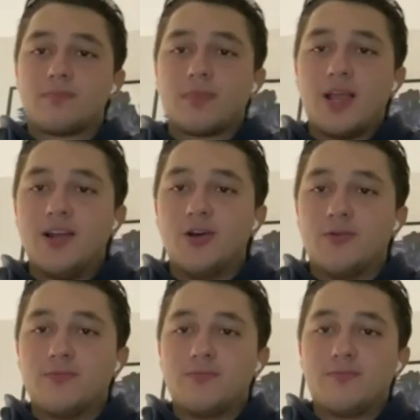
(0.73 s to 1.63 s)
Hello,
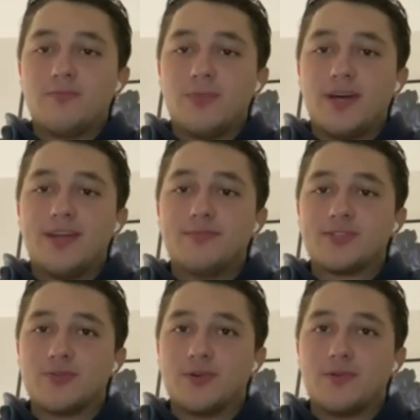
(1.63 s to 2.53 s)
my name
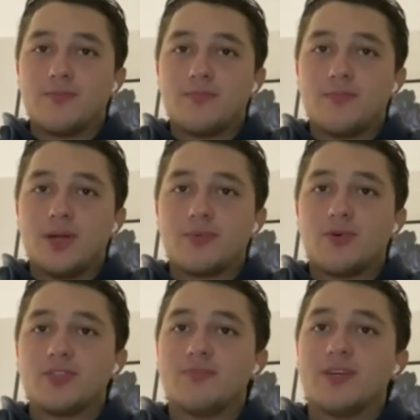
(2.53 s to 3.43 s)
is Noor. I'm
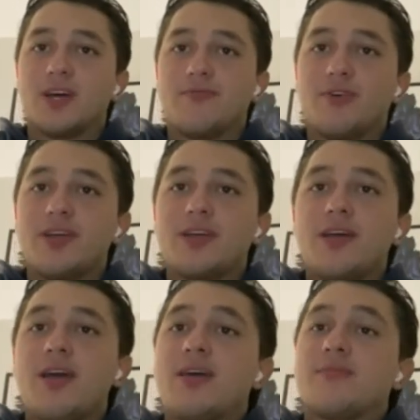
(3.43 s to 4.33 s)
going to be covering
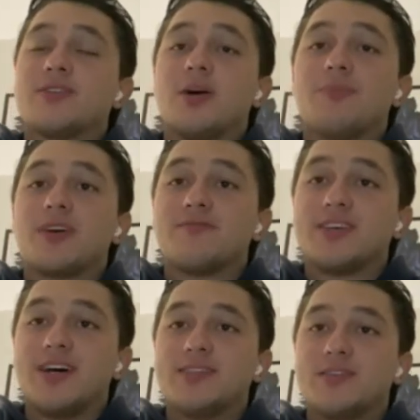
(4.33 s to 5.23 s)
the topic of
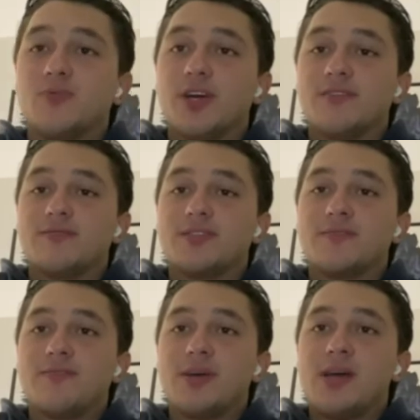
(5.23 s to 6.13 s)
tides and waves.
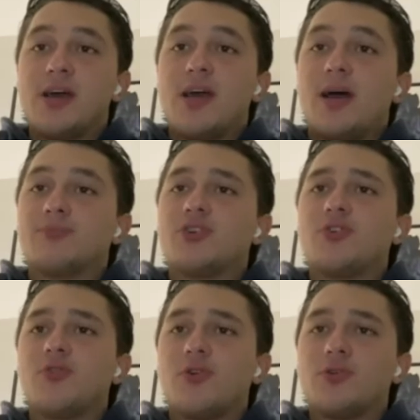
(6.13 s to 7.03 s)
I'm sure
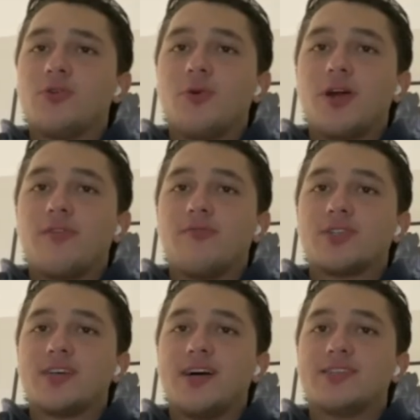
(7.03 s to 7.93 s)
you are all aware of
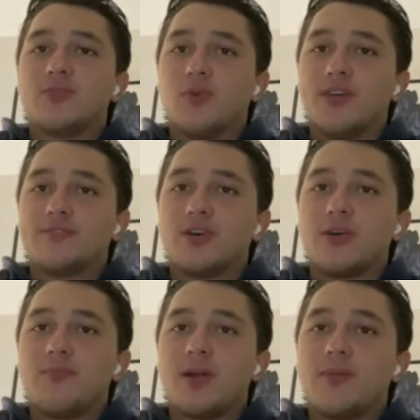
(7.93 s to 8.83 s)
what tides and waves
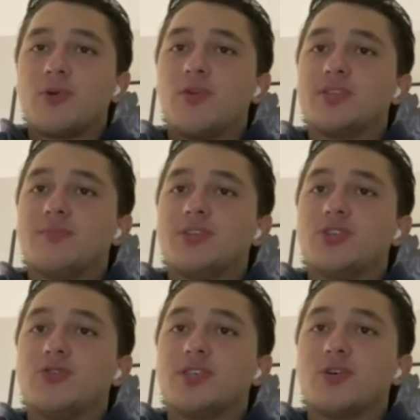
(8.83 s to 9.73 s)
are, but I'm going to be
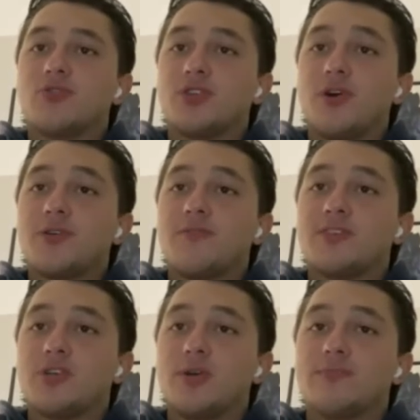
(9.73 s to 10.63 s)
introducing oceanography
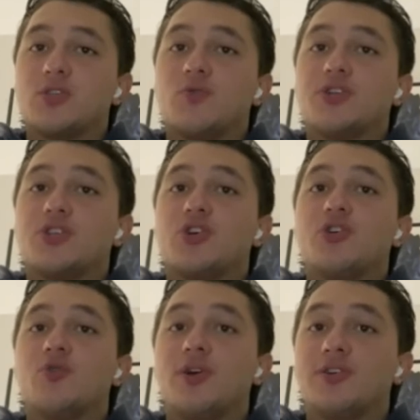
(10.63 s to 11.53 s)
terms to ensure
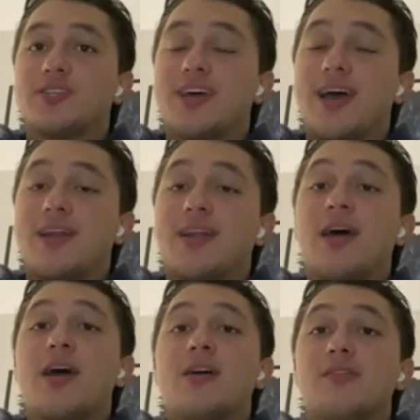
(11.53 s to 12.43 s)
you understand
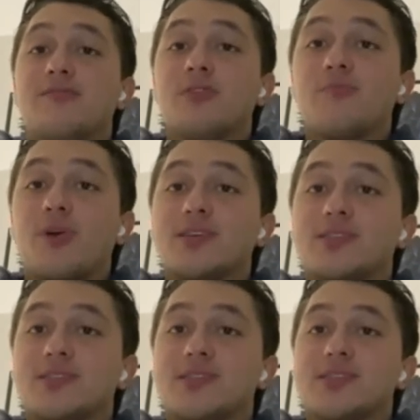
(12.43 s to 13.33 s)
the full
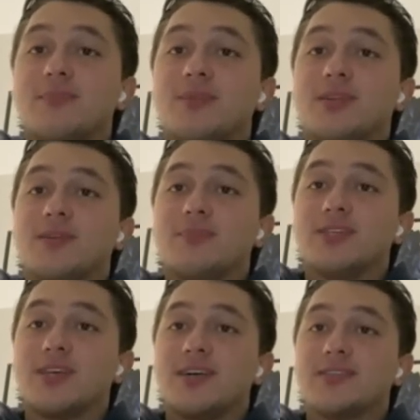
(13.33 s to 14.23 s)
processes that build up
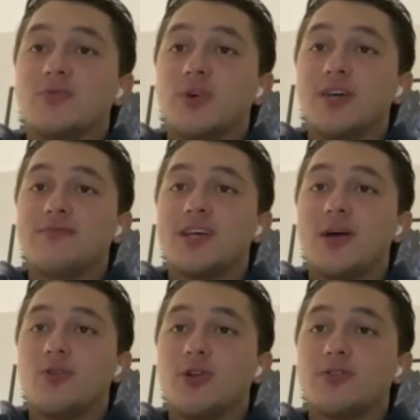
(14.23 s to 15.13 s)
these tides and waves, and I
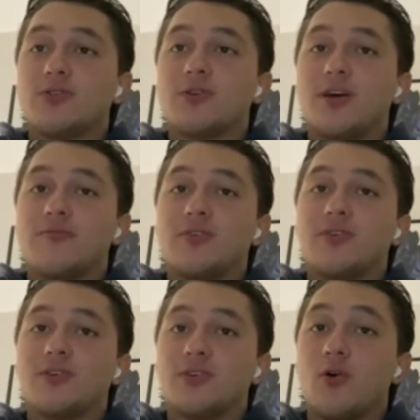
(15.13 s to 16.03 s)
will also cover
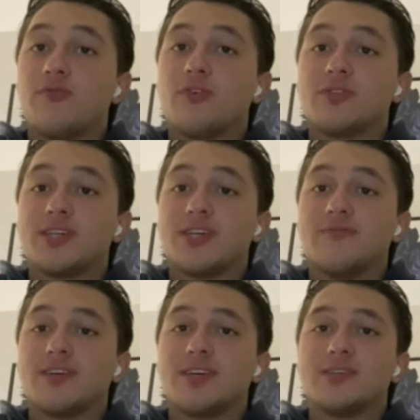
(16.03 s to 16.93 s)
their overall
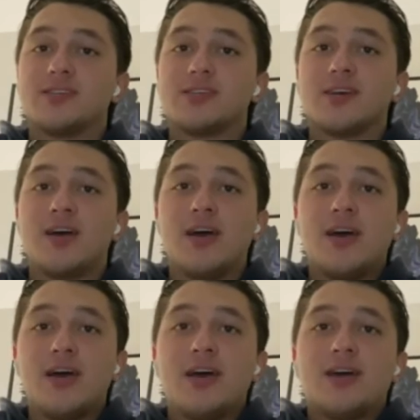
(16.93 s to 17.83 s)
significance.
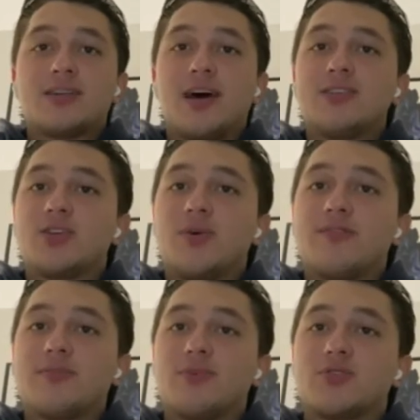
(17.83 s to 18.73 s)
Tides are one
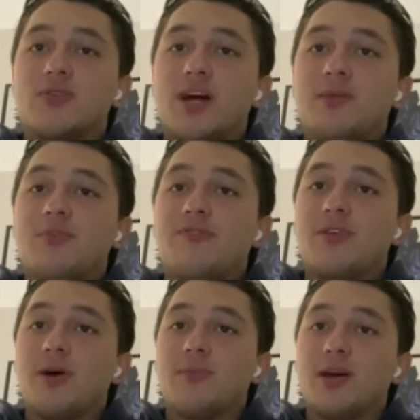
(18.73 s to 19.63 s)
of the most reliable
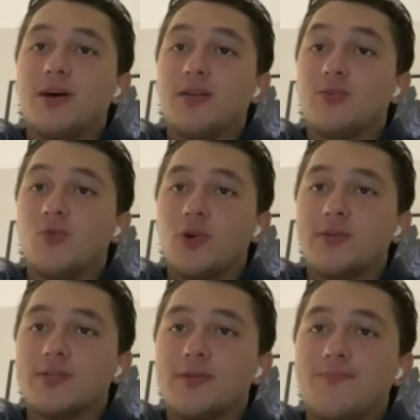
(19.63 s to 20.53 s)
phenomena in the
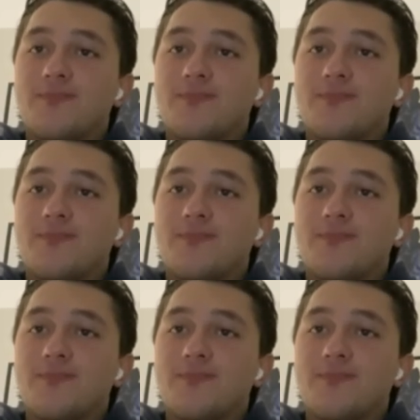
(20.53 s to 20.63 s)
world.